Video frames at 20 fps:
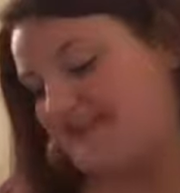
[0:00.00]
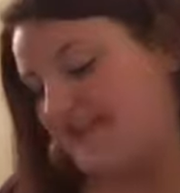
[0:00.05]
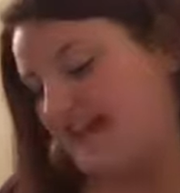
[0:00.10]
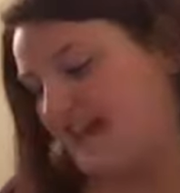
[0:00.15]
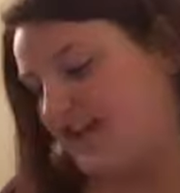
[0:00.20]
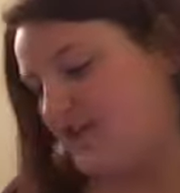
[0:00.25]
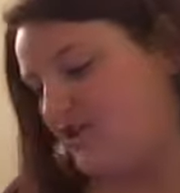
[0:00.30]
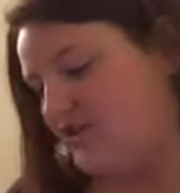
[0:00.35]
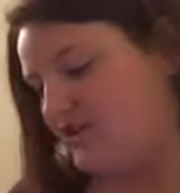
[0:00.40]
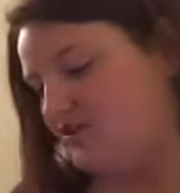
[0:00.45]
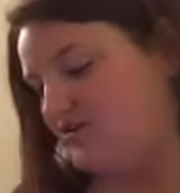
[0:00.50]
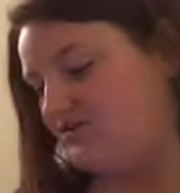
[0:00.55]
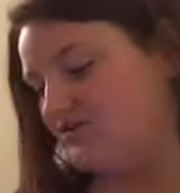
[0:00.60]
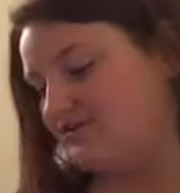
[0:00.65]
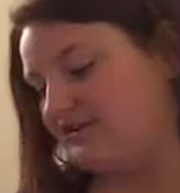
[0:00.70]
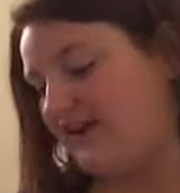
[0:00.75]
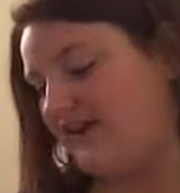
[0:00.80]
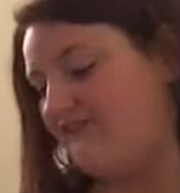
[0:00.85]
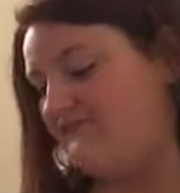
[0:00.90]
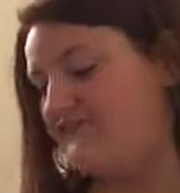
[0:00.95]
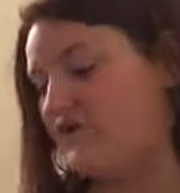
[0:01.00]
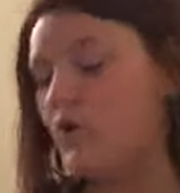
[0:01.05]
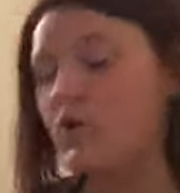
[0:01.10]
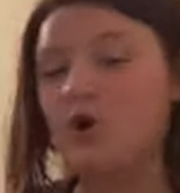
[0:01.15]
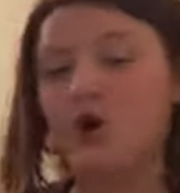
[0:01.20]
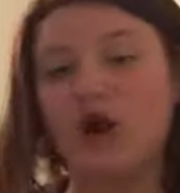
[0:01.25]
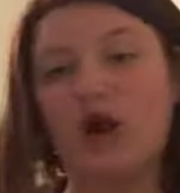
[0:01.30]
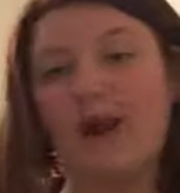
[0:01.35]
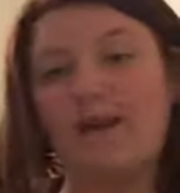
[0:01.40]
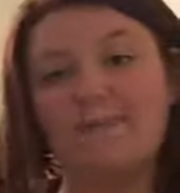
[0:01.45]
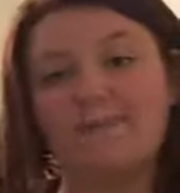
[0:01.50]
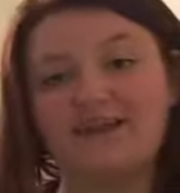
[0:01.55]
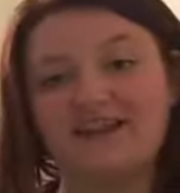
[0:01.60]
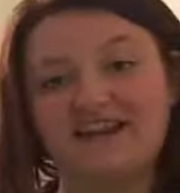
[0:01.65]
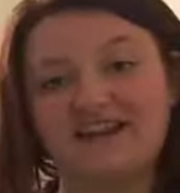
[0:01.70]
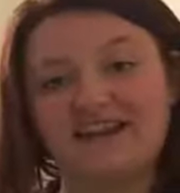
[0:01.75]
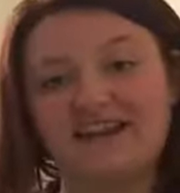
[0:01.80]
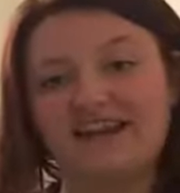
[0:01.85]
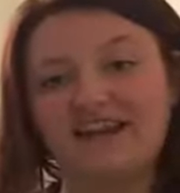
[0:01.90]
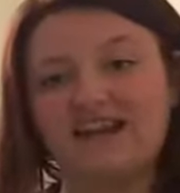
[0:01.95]
skills for
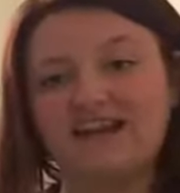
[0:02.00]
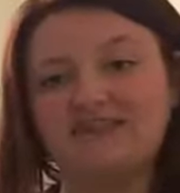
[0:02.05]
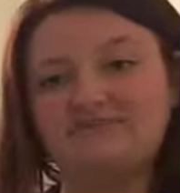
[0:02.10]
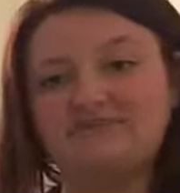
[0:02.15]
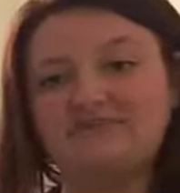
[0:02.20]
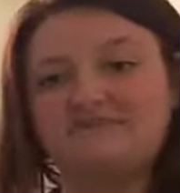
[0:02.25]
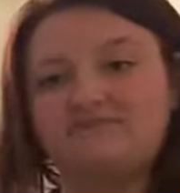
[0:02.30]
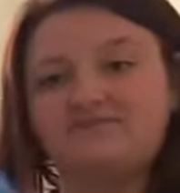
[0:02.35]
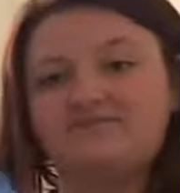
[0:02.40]
Amelia.